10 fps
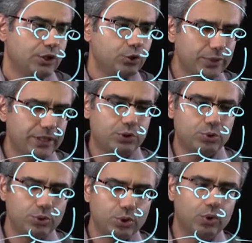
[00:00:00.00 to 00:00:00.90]
You need
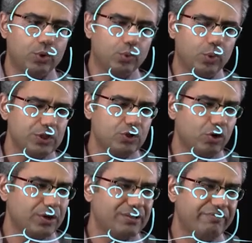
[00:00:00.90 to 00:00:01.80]
to know what
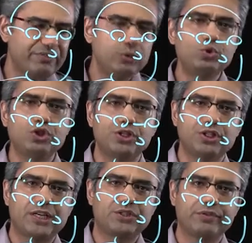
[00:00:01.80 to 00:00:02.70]
are the future
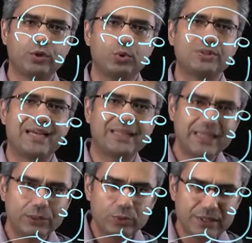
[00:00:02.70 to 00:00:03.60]
cash flows, and
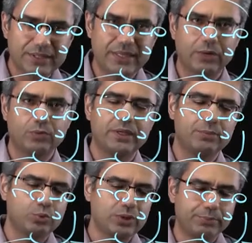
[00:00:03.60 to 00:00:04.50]
then you discount them
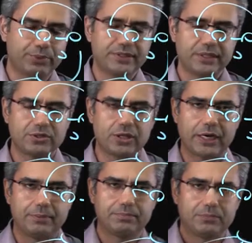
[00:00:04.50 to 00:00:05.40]
to the present
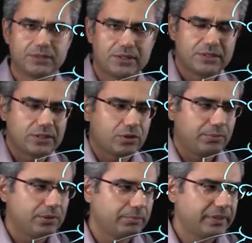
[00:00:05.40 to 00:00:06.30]
time. This is the
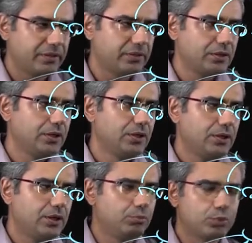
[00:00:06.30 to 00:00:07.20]
common method,
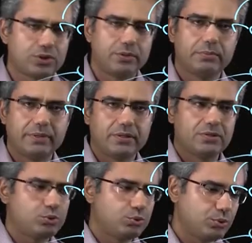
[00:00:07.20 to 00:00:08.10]
most common
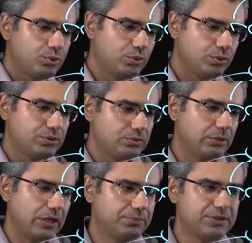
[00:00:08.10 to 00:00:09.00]
methods to
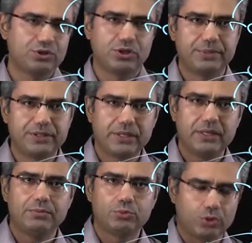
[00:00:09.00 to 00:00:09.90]

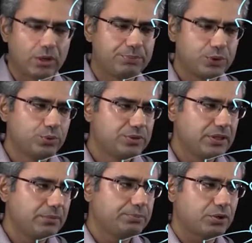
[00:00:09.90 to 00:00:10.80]
to compute
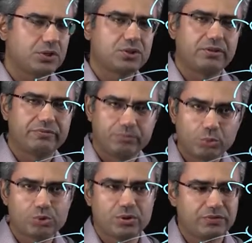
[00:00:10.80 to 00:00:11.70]
the price of
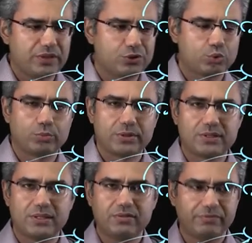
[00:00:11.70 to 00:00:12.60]
most of the
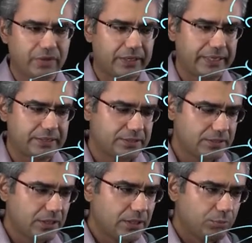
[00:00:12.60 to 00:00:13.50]
instruments in finance,
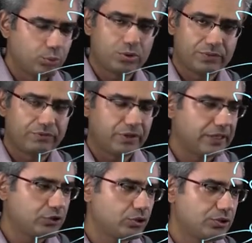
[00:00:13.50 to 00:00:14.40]
most of the
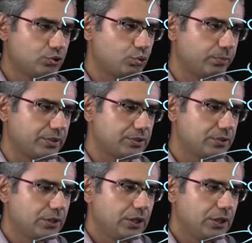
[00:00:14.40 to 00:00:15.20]
financial instruments.